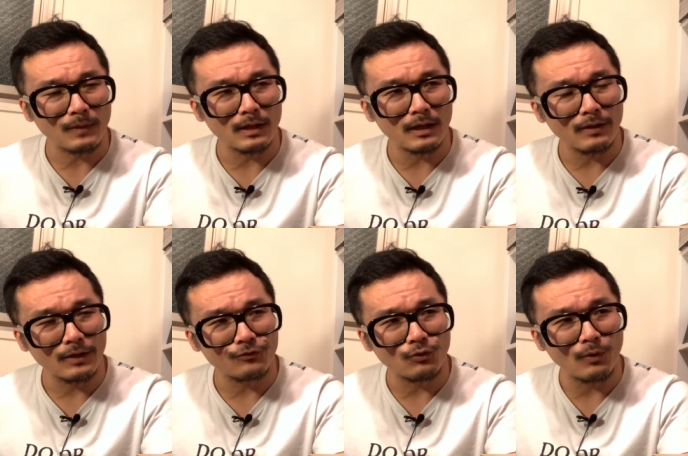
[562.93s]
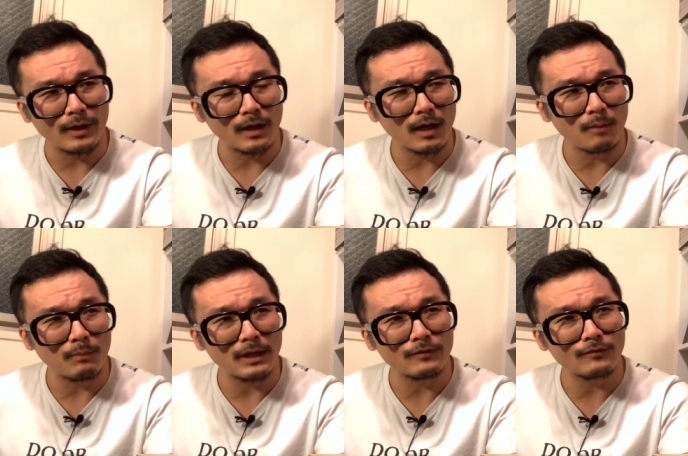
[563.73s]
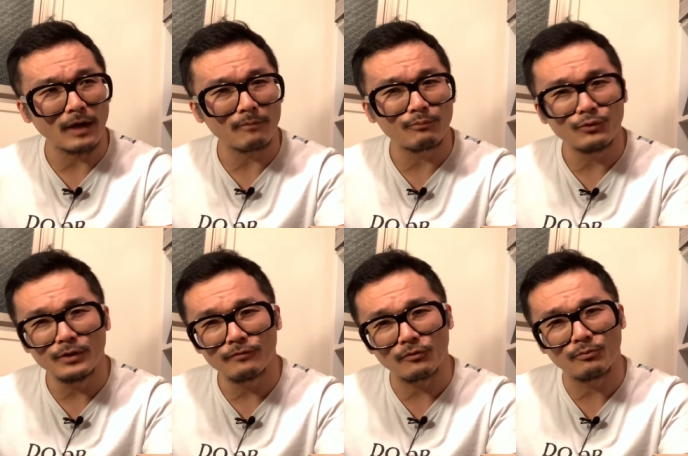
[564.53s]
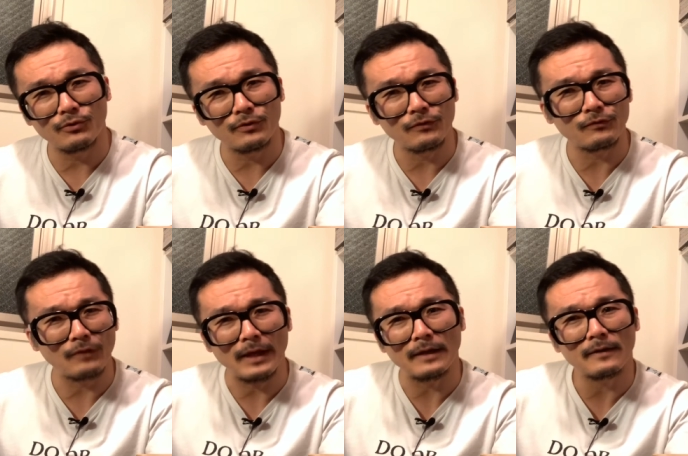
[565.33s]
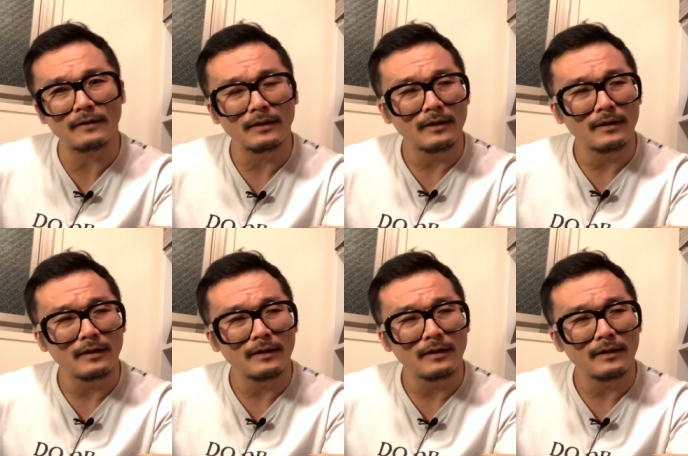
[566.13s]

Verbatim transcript: uh, that's going on, but it's not beauty for beauty's sake.